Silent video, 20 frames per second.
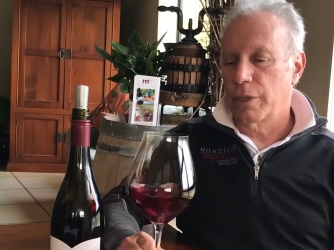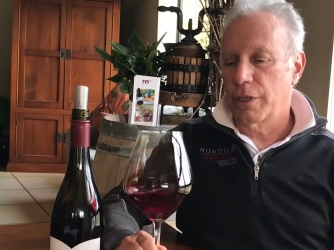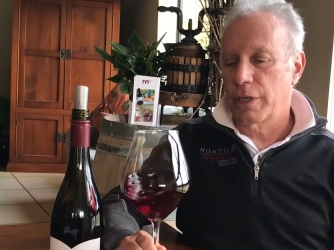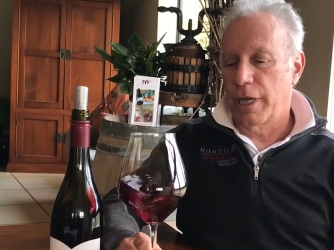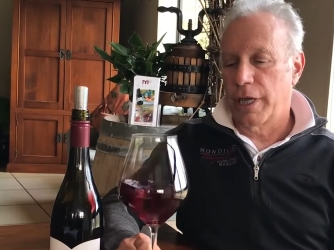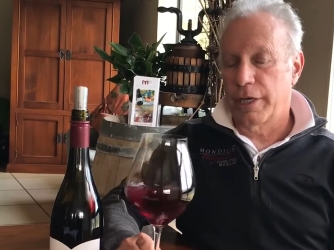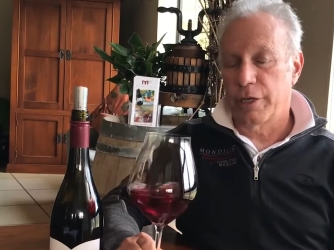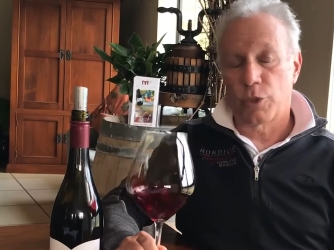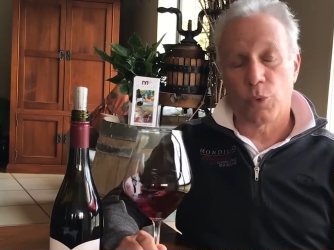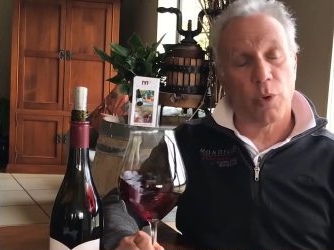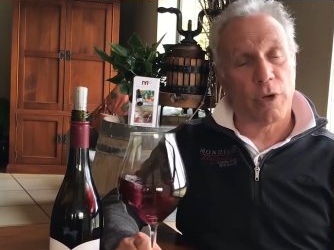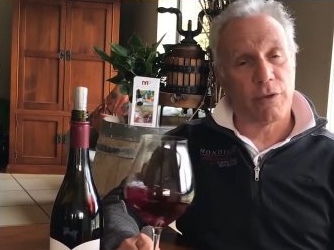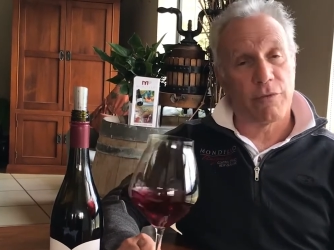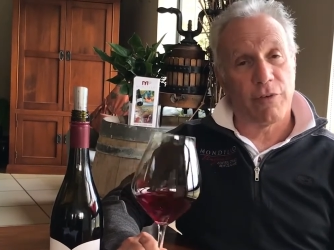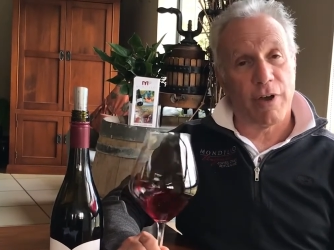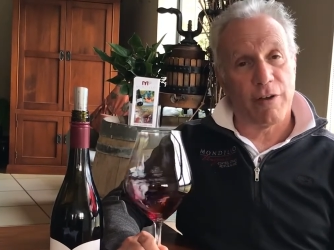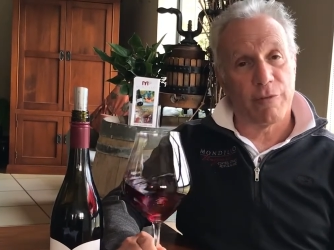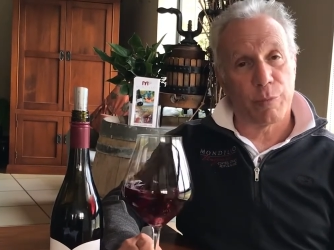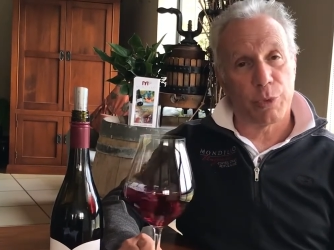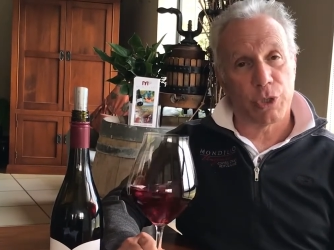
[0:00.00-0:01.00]
and 25%
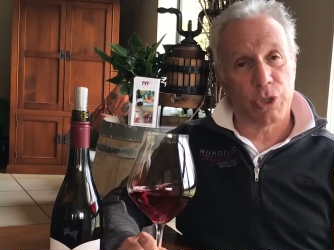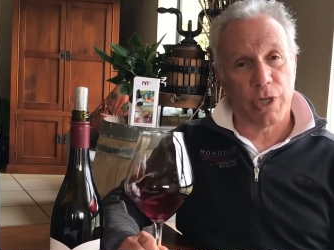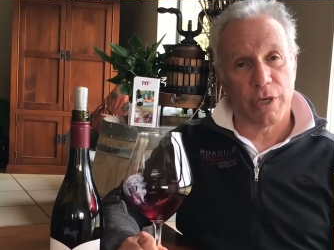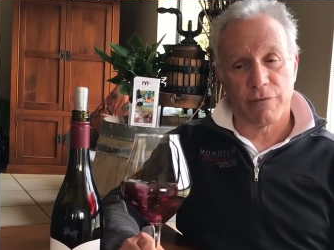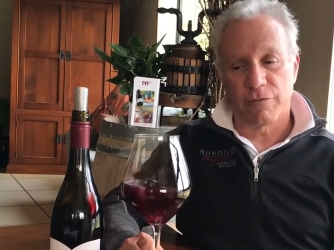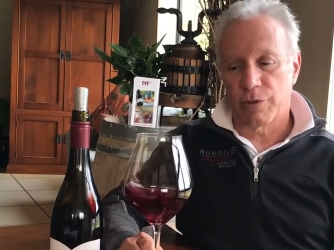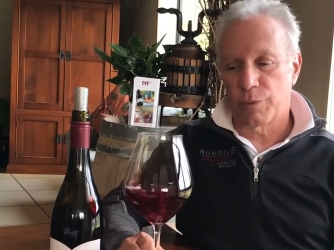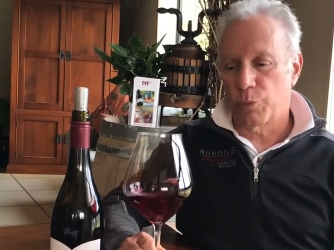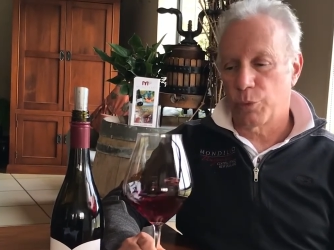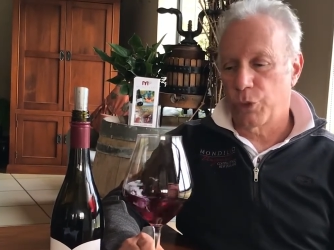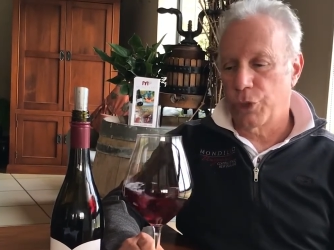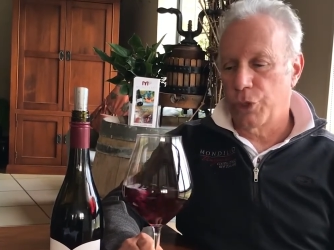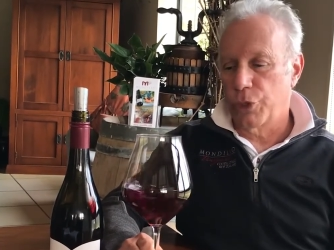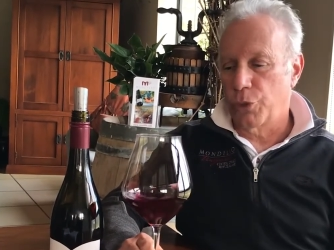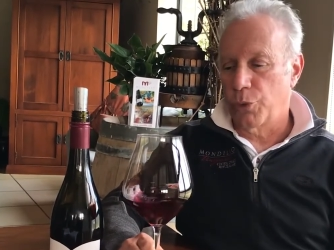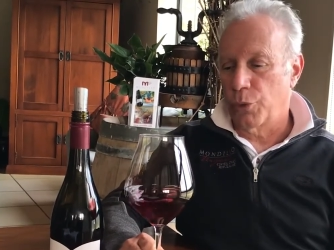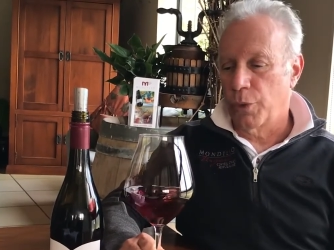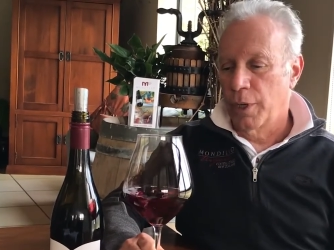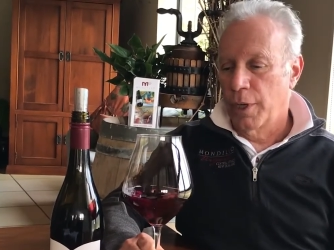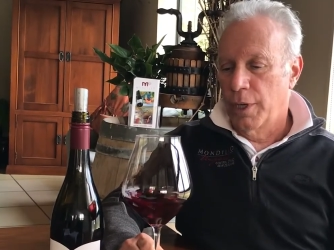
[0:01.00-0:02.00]
of them were
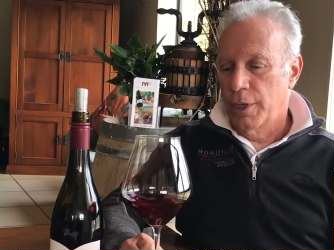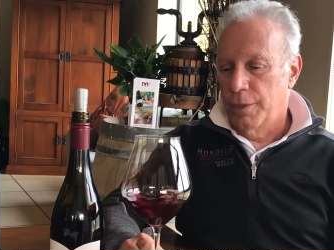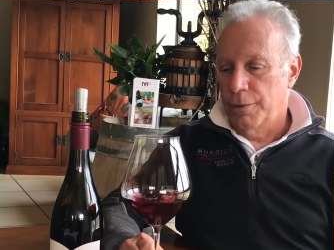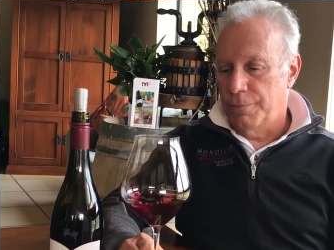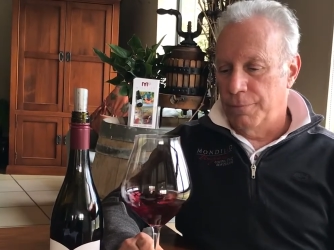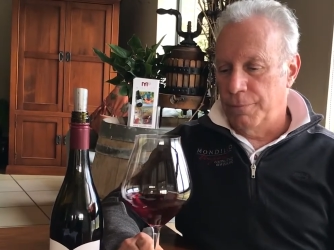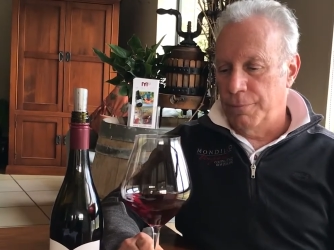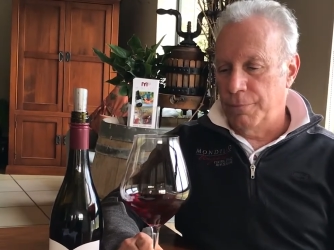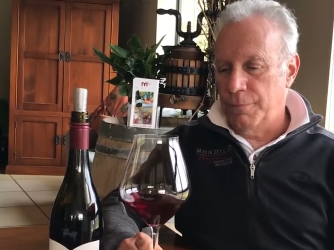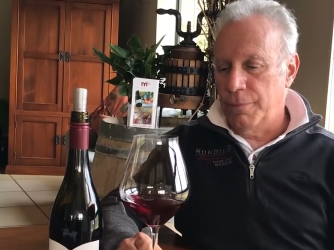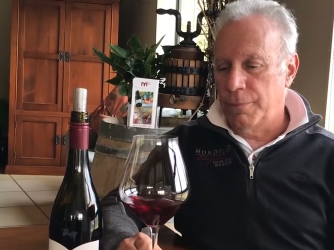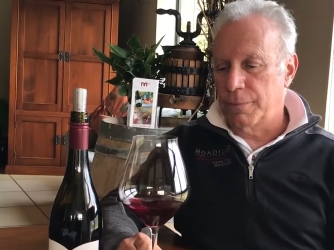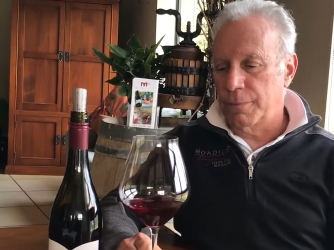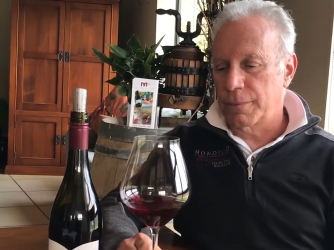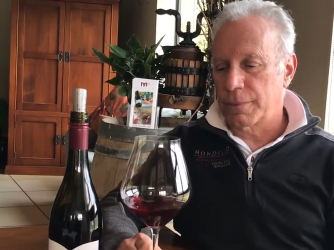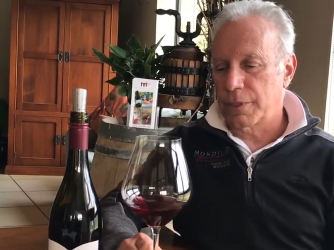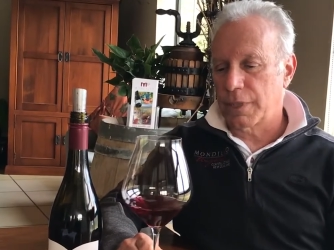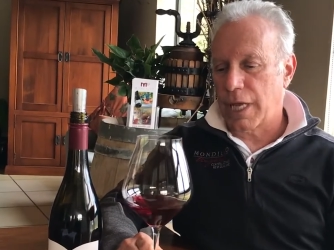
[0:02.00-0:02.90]
new.